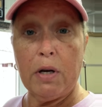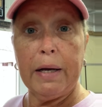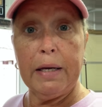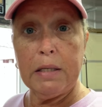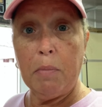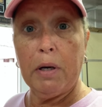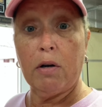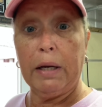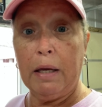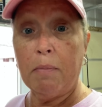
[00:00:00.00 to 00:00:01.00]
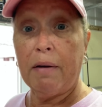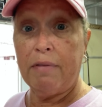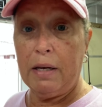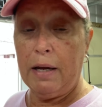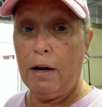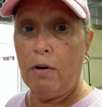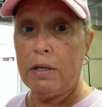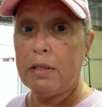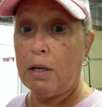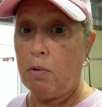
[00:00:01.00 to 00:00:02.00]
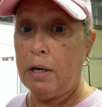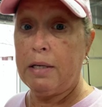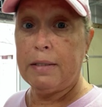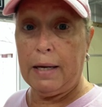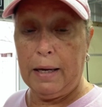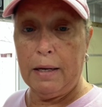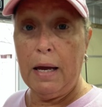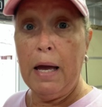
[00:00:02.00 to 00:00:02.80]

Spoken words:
so I guess I better end my video and see what he's saying.